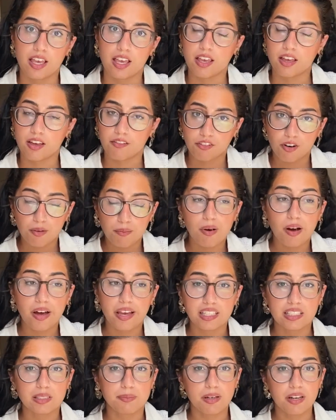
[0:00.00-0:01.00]
From my
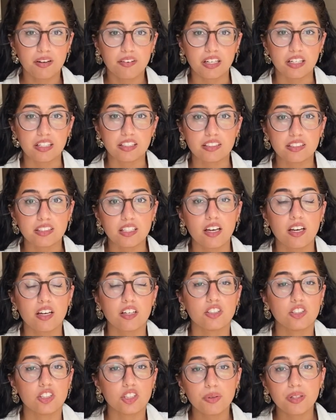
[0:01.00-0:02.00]
experience,
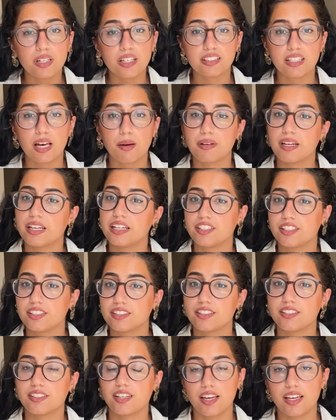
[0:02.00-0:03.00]
doing examinations and
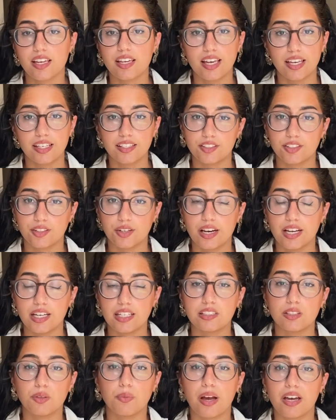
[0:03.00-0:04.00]
taking history is the
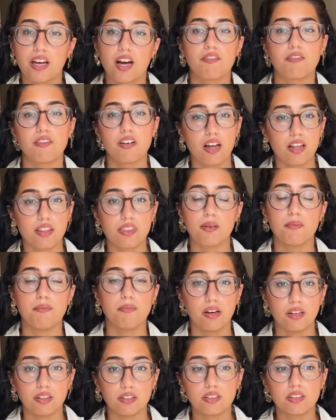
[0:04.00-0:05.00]
way I've learned the
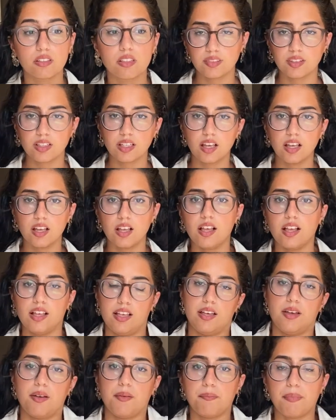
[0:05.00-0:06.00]
most.
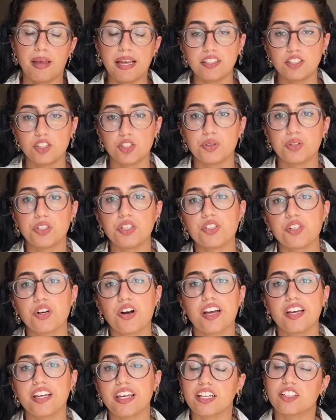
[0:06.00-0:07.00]
Make sure you try and
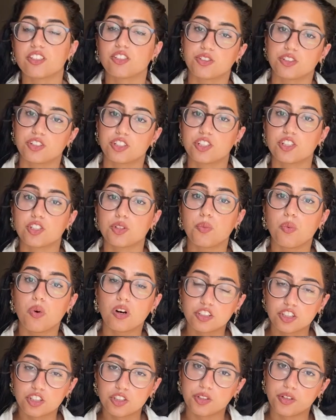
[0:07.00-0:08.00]
get doctors to watch
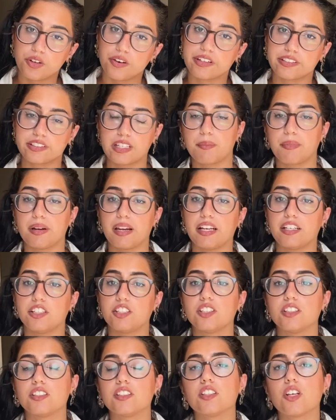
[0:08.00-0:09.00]
you do your
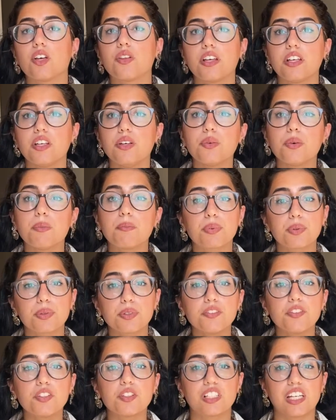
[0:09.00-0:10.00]
examinations so that you improve
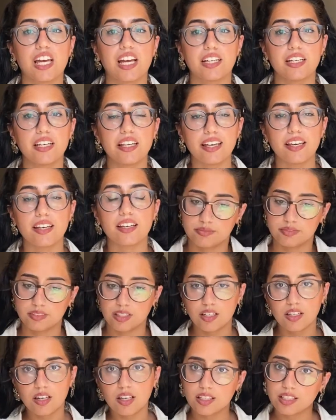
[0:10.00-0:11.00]
your technique.
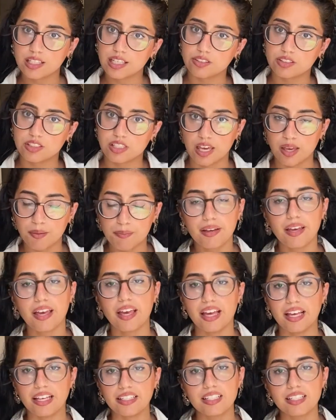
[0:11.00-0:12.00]
Another little tip
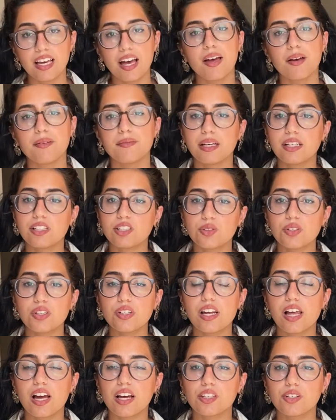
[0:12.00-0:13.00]
is make sure you
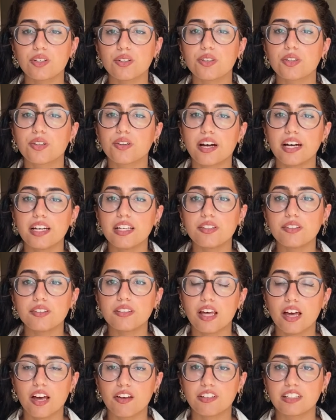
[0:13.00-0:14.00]
learn your cranial
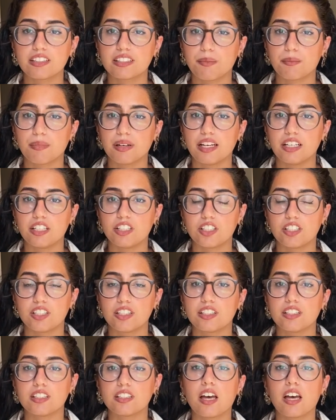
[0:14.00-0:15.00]
nerve examinations,
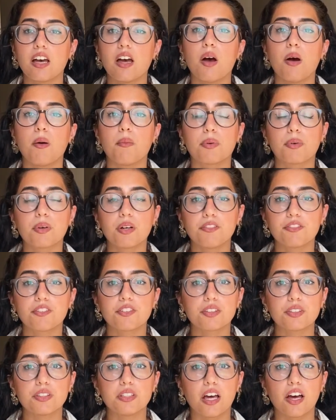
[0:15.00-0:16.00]
peripheral
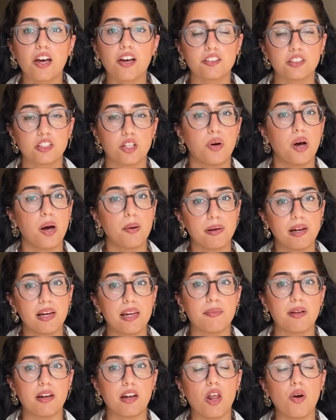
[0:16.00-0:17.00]
nerves, so upper limb
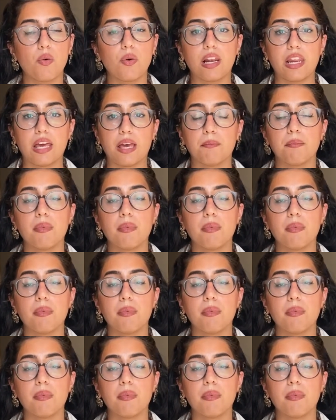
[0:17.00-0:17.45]
and lower limb,